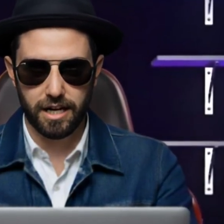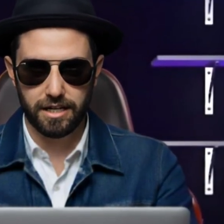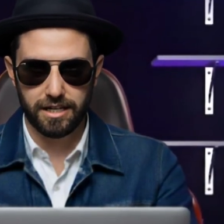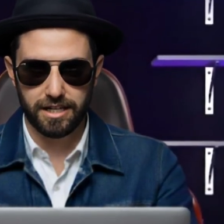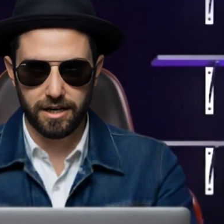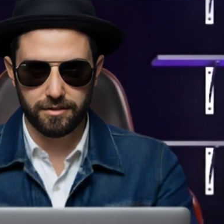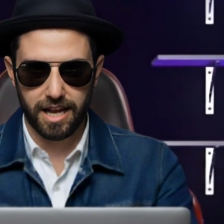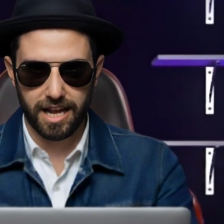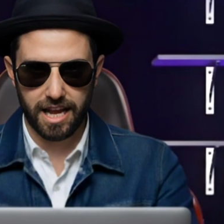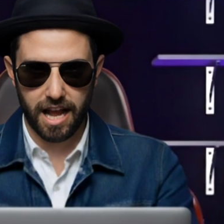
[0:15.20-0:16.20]
to see if
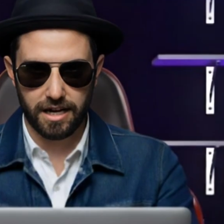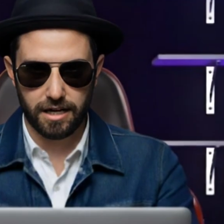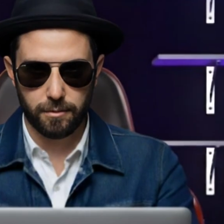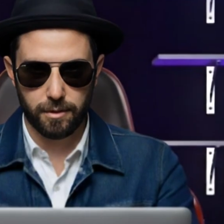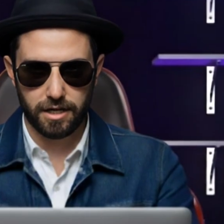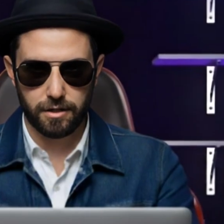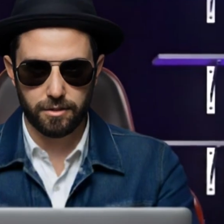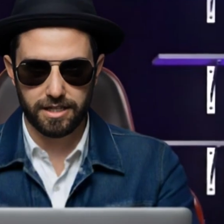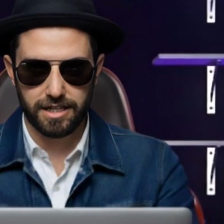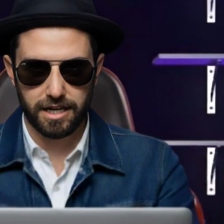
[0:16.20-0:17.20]
AI can make them
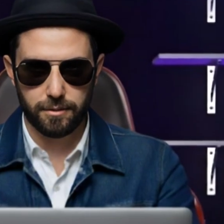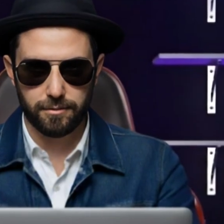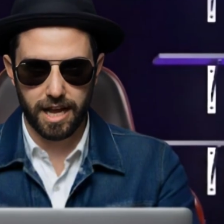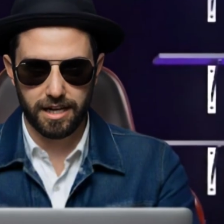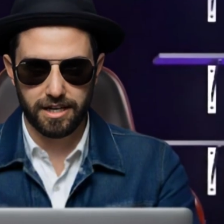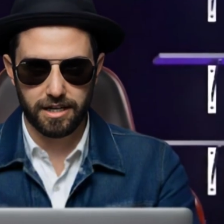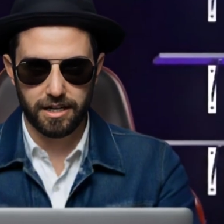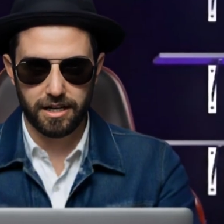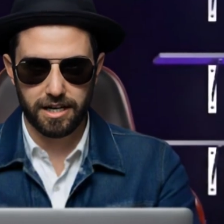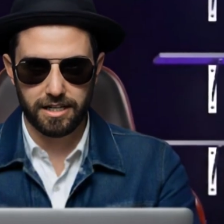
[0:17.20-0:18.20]
cinematic.
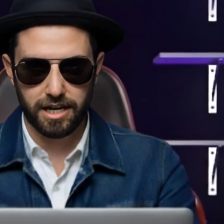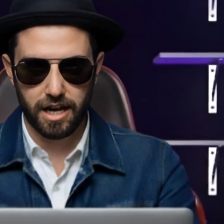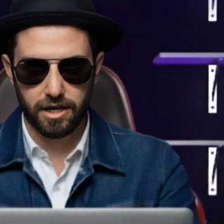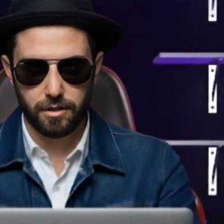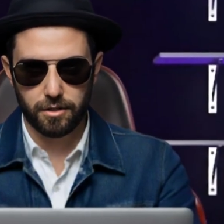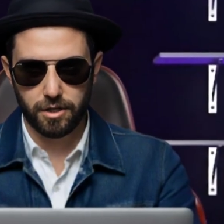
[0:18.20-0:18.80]
Let's go!